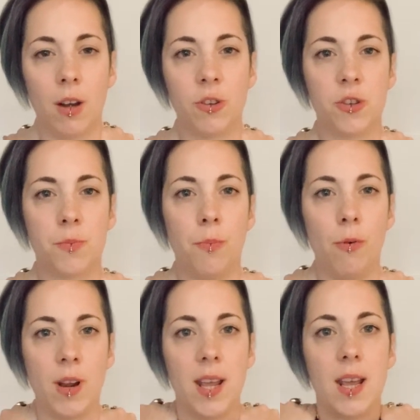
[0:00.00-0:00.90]
And just
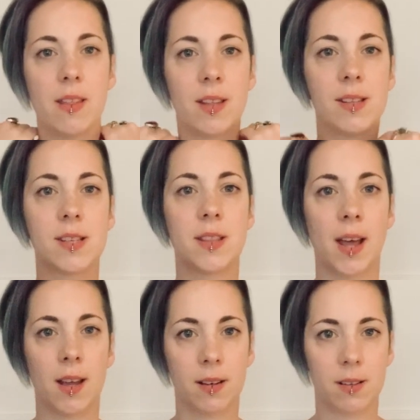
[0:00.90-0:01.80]
breathe into
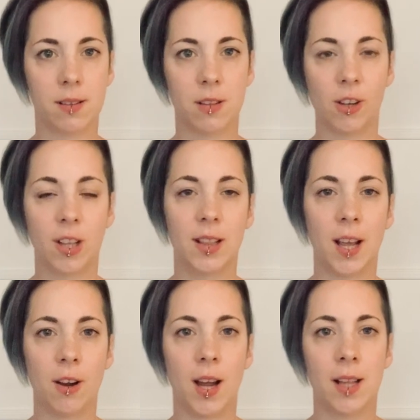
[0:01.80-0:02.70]
that. You can
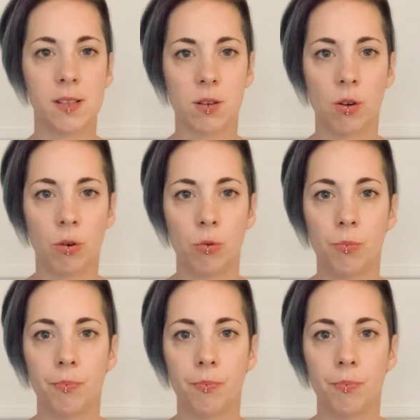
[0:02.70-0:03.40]
let your hands go.